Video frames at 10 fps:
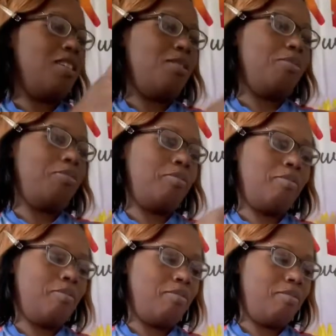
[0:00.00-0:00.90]
do.
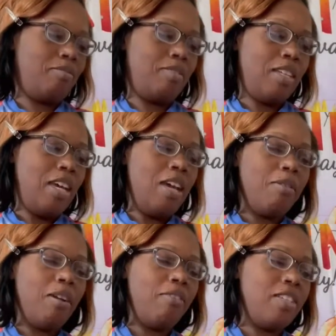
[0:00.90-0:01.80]

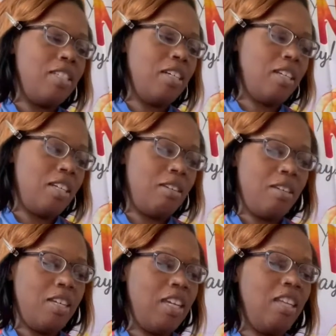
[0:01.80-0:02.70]
What if he chunky?
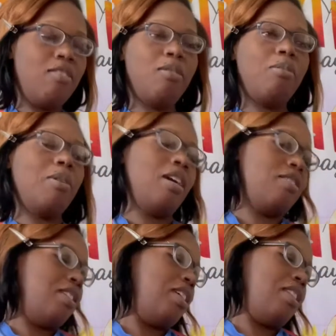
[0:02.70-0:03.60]
He ain't even three
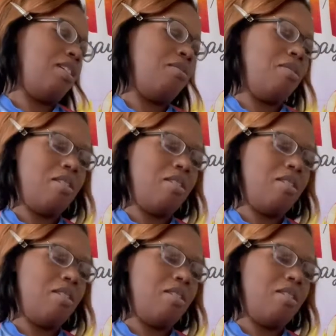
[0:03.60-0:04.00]
pounds yet, though.